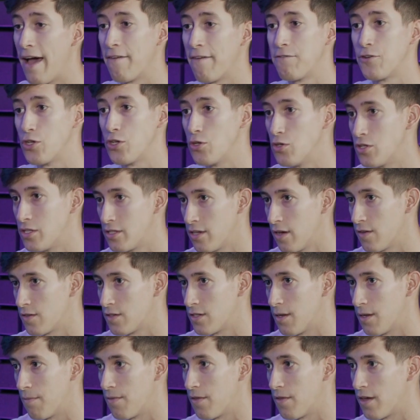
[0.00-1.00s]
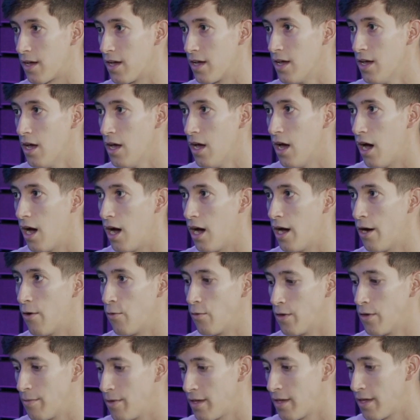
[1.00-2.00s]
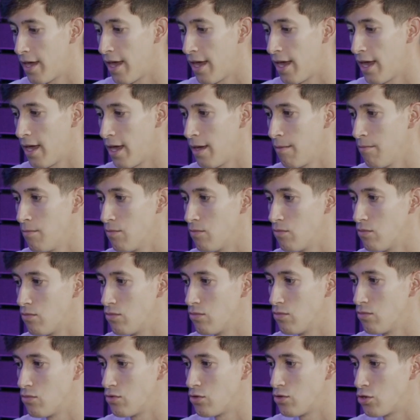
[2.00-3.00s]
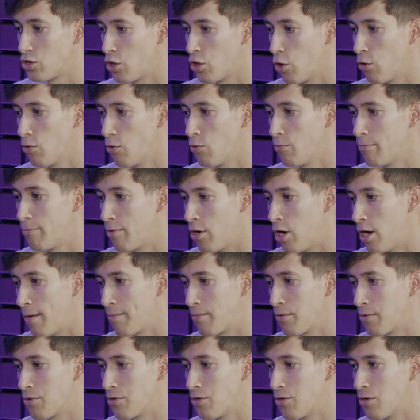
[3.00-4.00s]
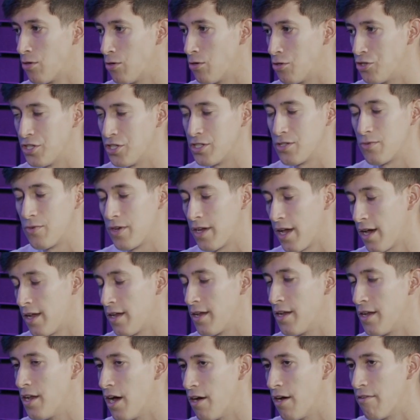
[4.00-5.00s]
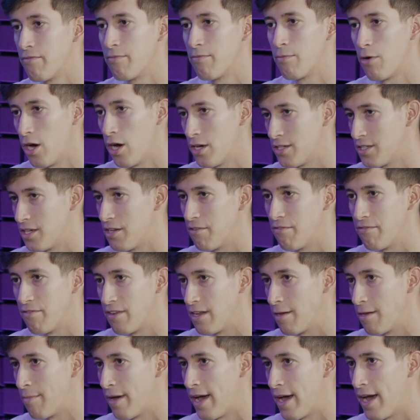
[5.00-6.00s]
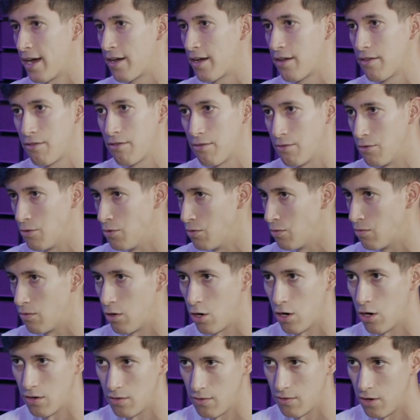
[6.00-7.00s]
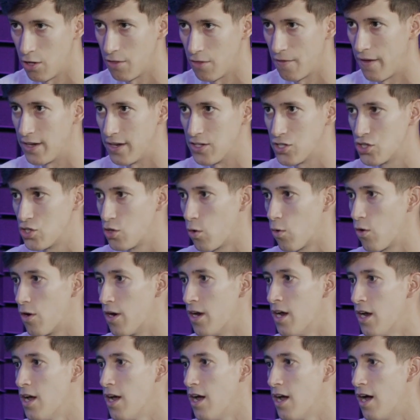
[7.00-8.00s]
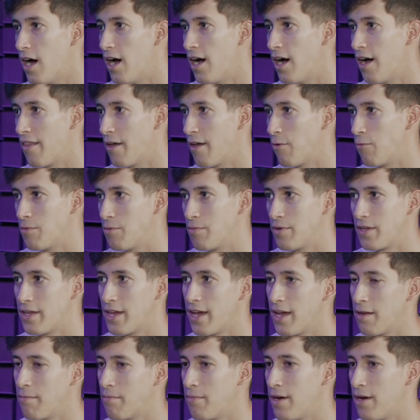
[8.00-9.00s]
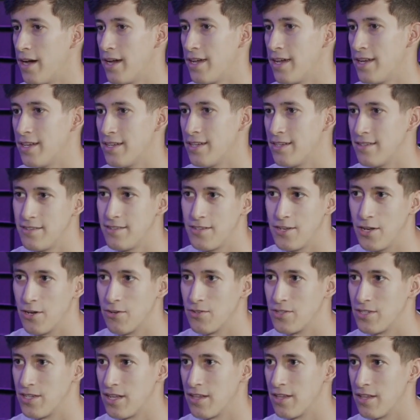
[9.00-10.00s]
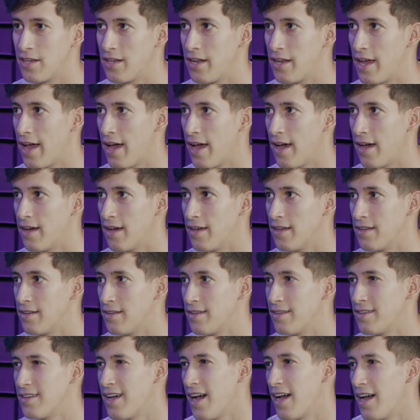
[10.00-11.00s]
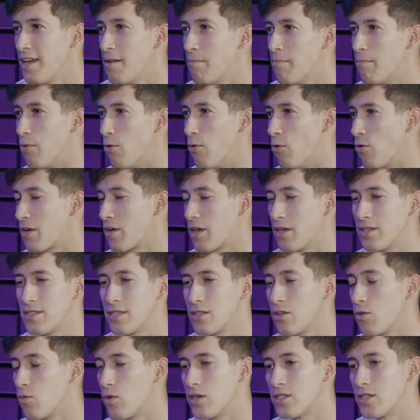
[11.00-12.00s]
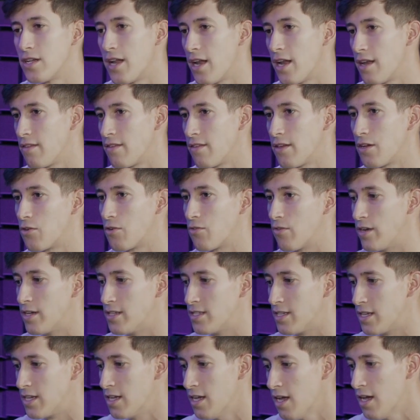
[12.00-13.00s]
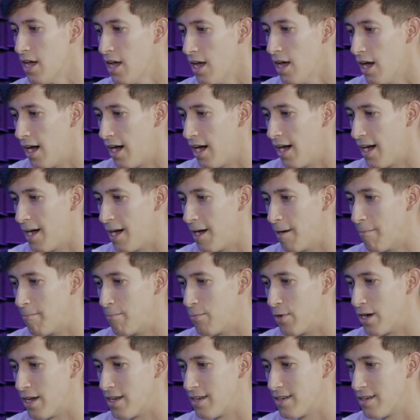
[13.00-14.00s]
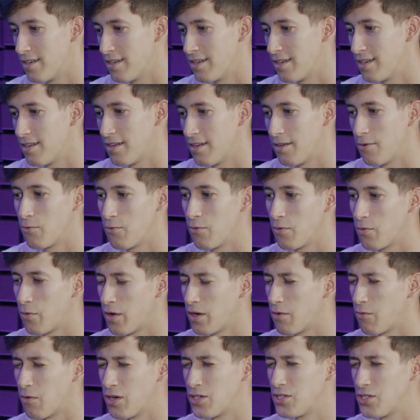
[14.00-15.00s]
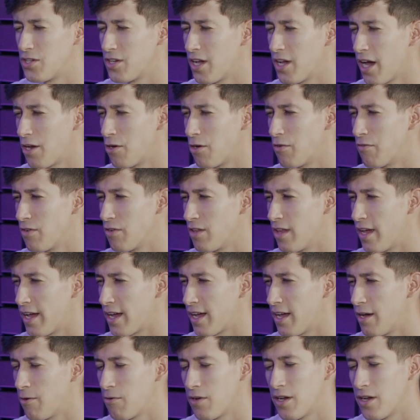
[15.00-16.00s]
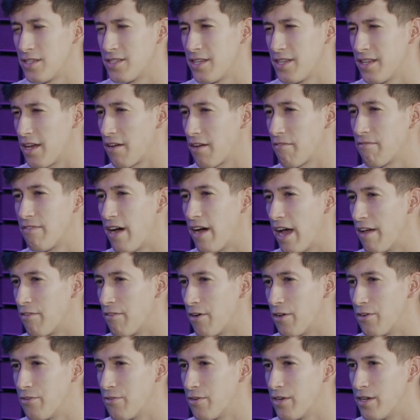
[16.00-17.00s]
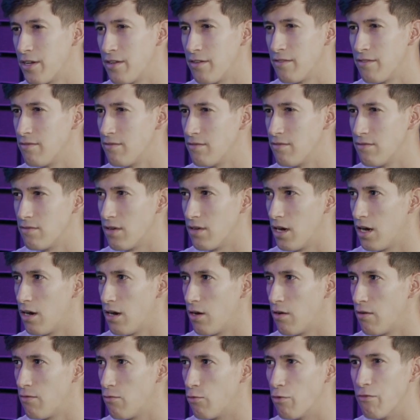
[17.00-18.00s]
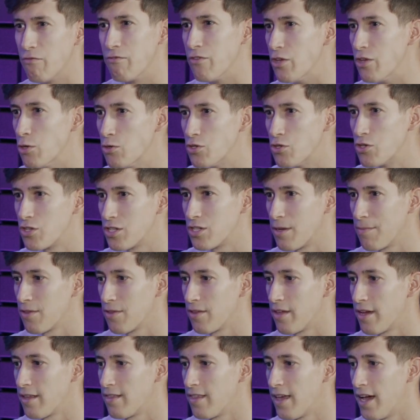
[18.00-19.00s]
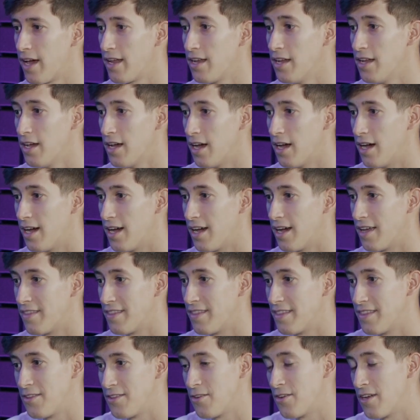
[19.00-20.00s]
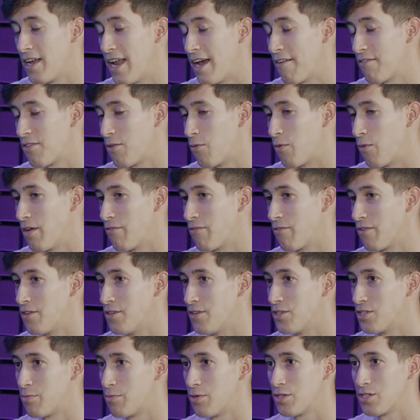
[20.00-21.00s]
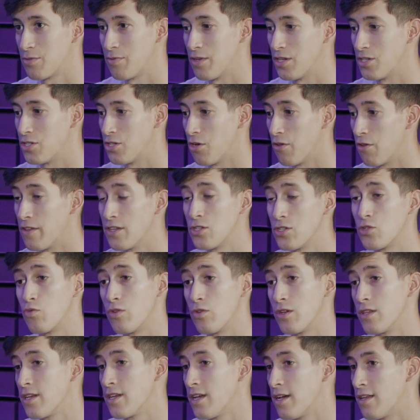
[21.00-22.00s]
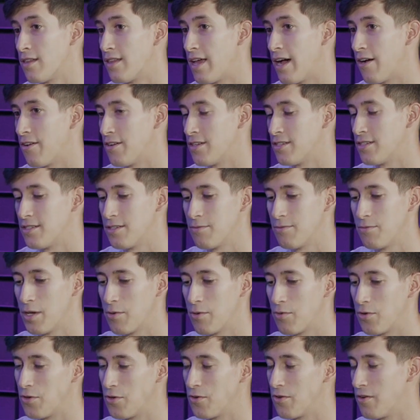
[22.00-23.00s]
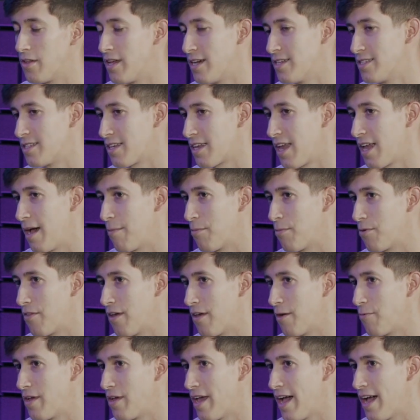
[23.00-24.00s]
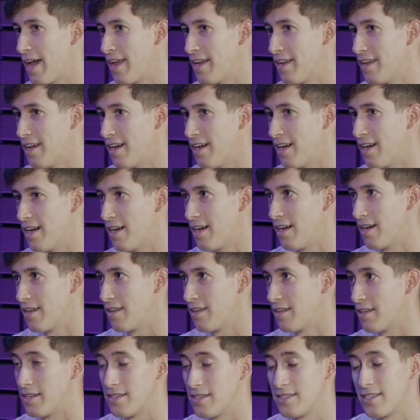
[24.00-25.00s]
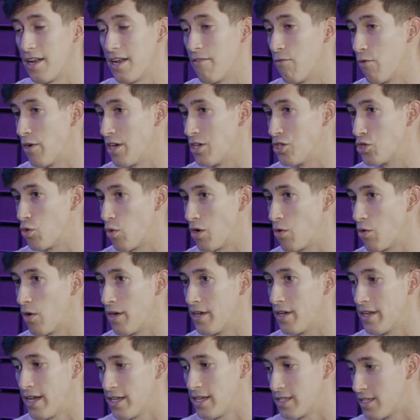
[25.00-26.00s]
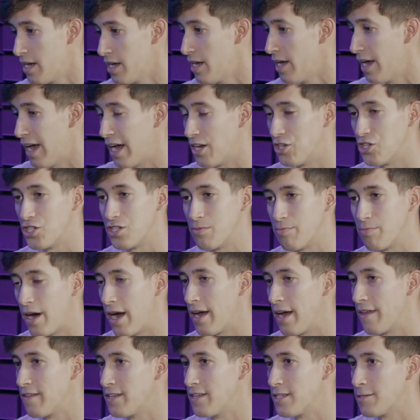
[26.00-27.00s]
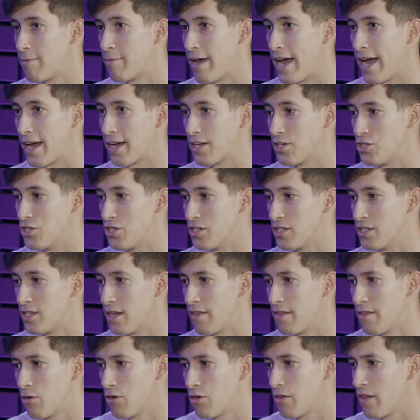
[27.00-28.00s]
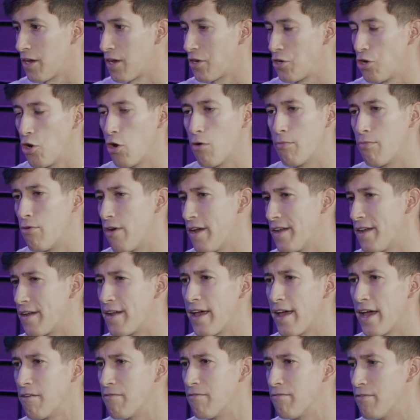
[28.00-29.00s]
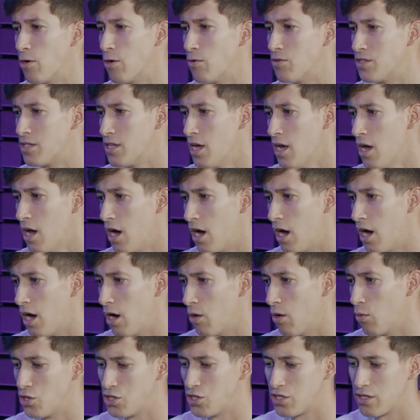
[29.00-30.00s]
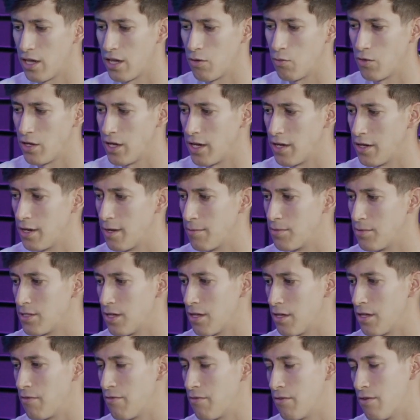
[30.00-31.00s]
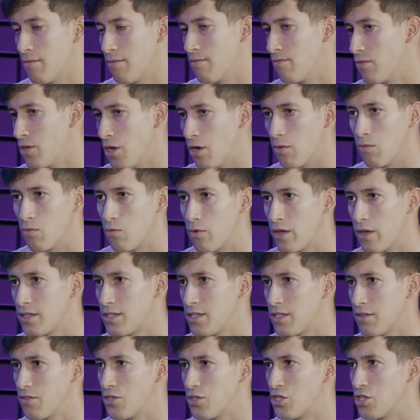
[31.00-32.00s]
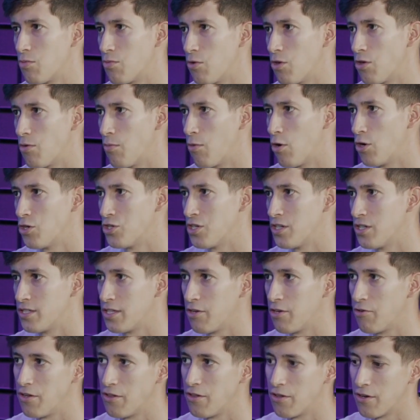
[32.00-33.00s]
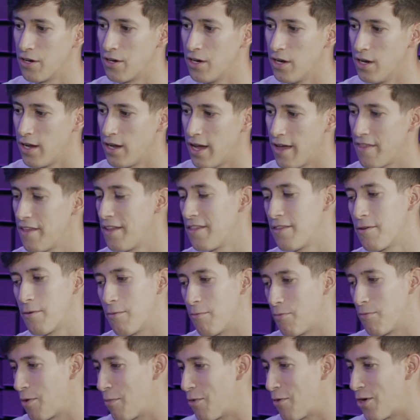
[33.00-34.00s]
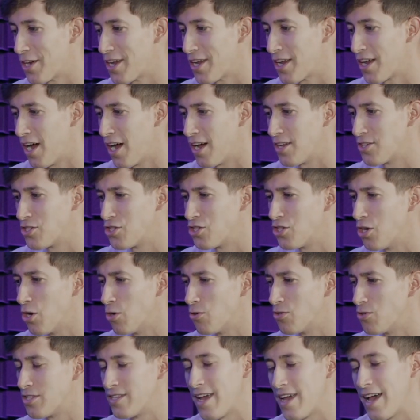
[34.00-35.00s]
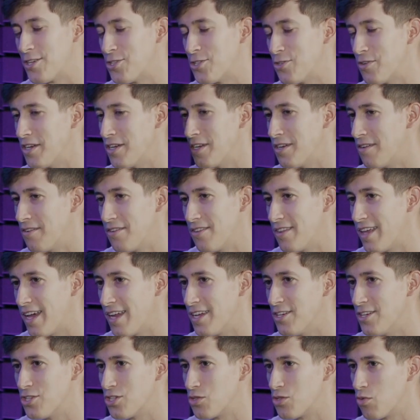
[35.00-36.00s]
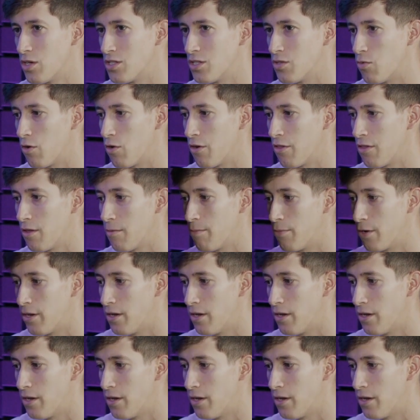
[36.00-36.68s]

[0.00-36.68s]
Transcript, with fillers: uh, after you sell something. Uh, we became so popular or just we got enough positive feedback through our online store uh, that we began buying and you know selling uh, not in bulk it still wasn't anything crazy uh, but w- once you got over like i want to say like 500 uh, reviews or something like that, uh, you didn't have to wait for the disbursement. So this really allowed us to be able to utilize the capital that we had uh, mm-hmm. instead of waiting 21 days and just buying these packages. And there are like no branded headphones, uh, which then we ended up selling for you know relatively smaller margins. Thirty there, either and then the, the market got so saturated that it just yeah. wasn't worth it.